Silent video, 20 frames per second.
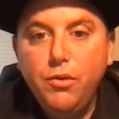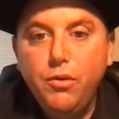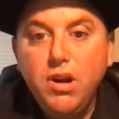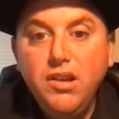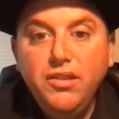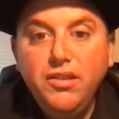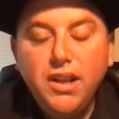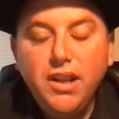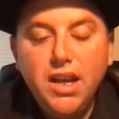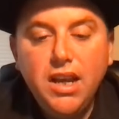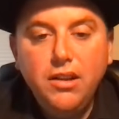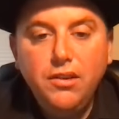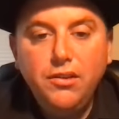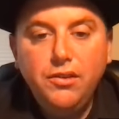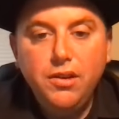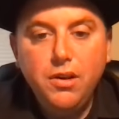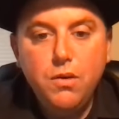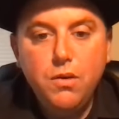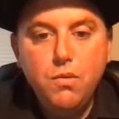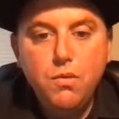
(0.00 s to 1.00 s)
Queensland.
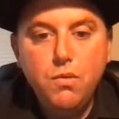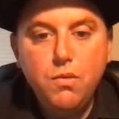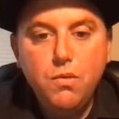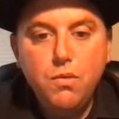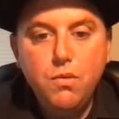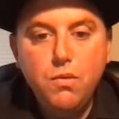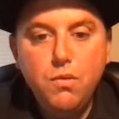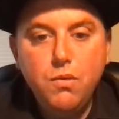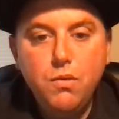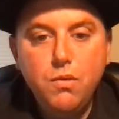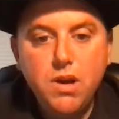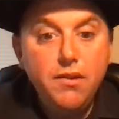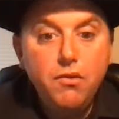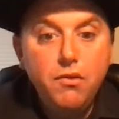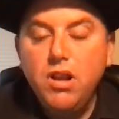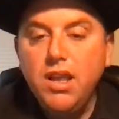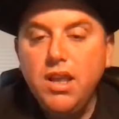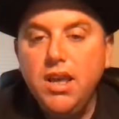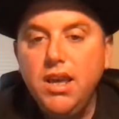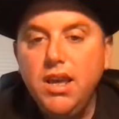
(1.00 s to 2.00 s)
So uh, I
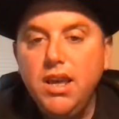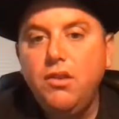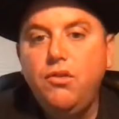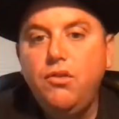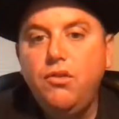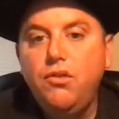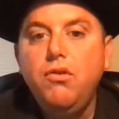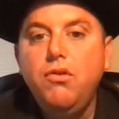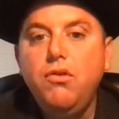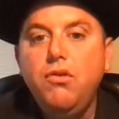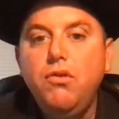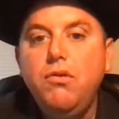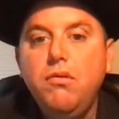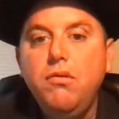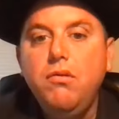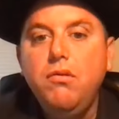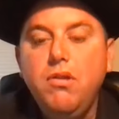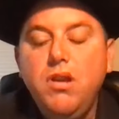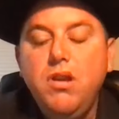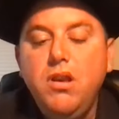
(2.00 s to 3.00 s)
didn't really get to,
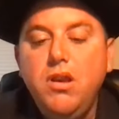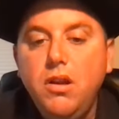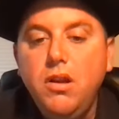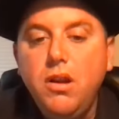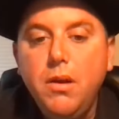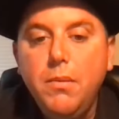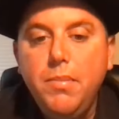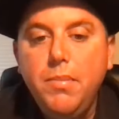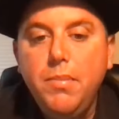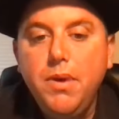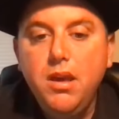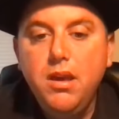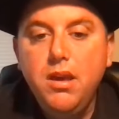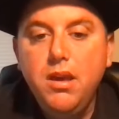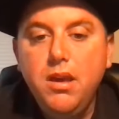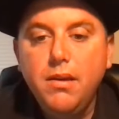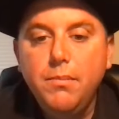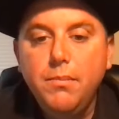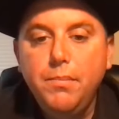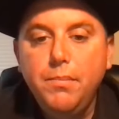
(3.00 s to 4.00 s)
you know, be
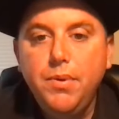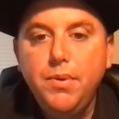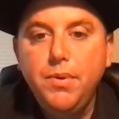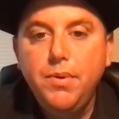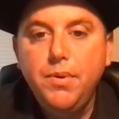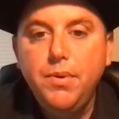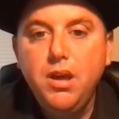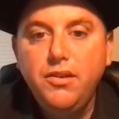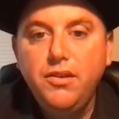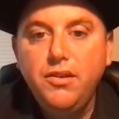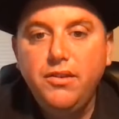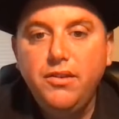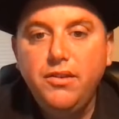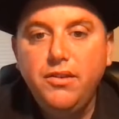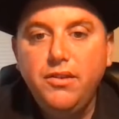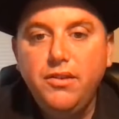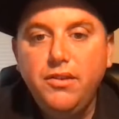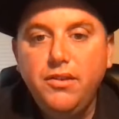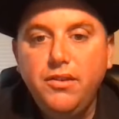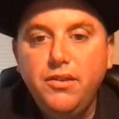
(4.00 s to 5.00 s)
be a
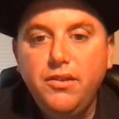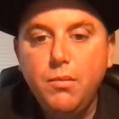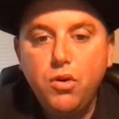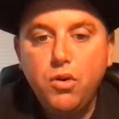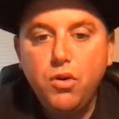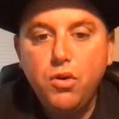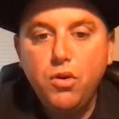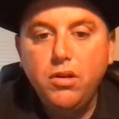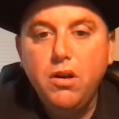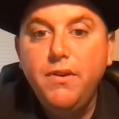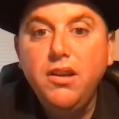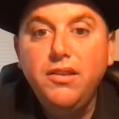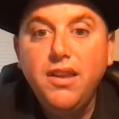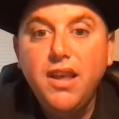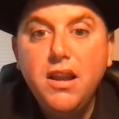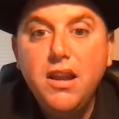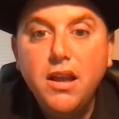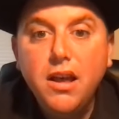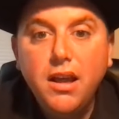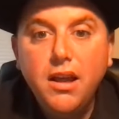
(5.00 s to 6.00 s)
somewhat confident
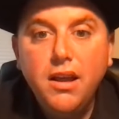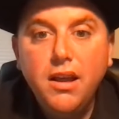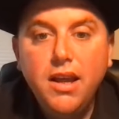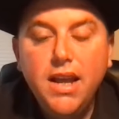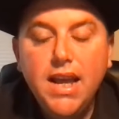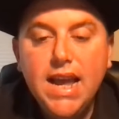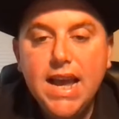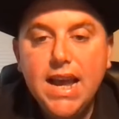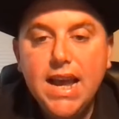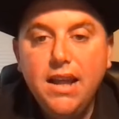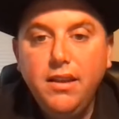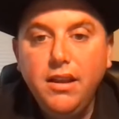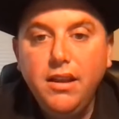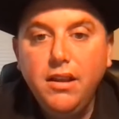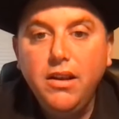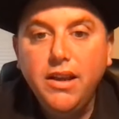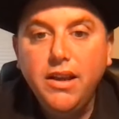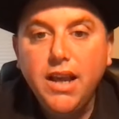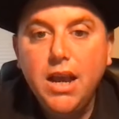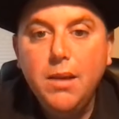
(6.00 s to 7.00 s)
descender
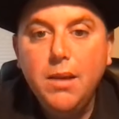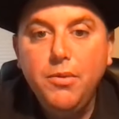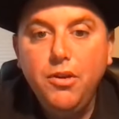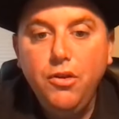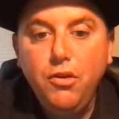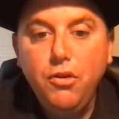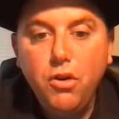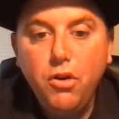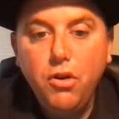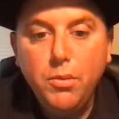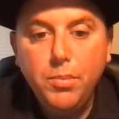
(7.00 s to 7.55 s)
until I came to